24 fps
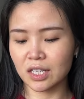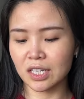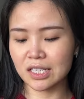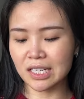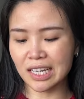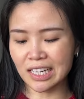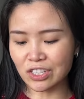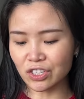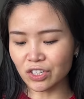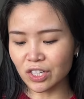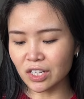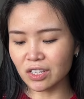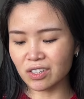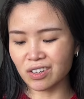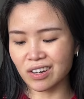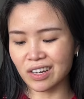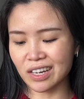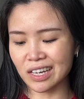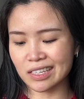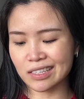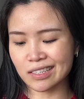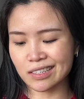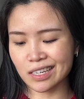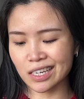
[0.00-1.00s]
It's actually not
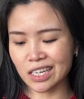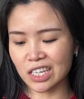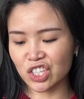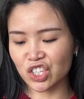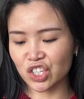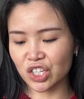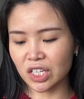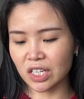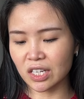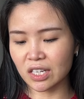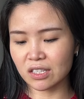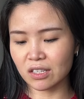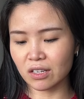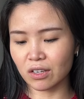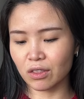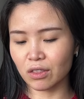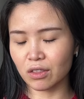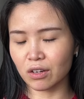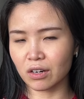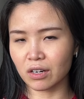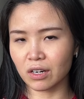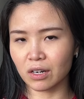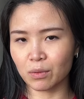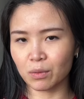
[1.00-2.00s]
as itchy as I
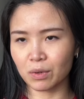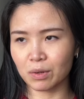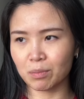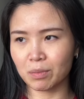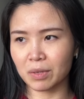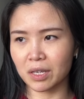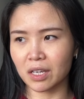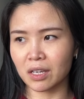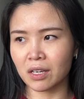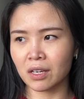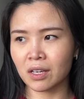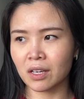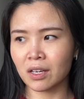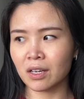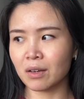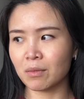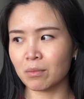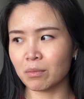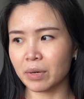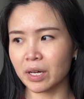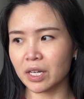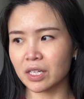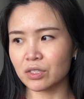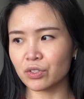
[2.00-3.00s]
thought it would be,
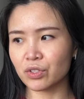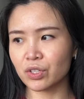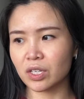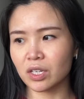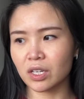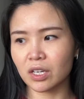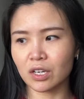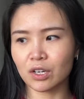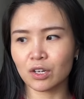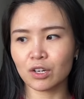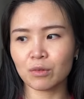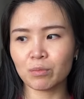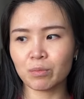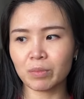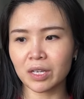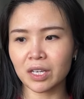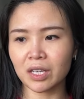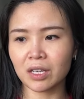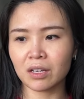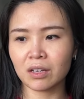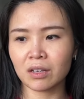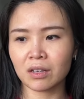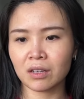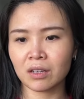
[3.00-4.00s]
but it could
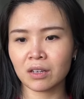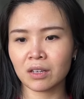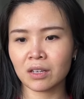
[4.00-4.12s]
be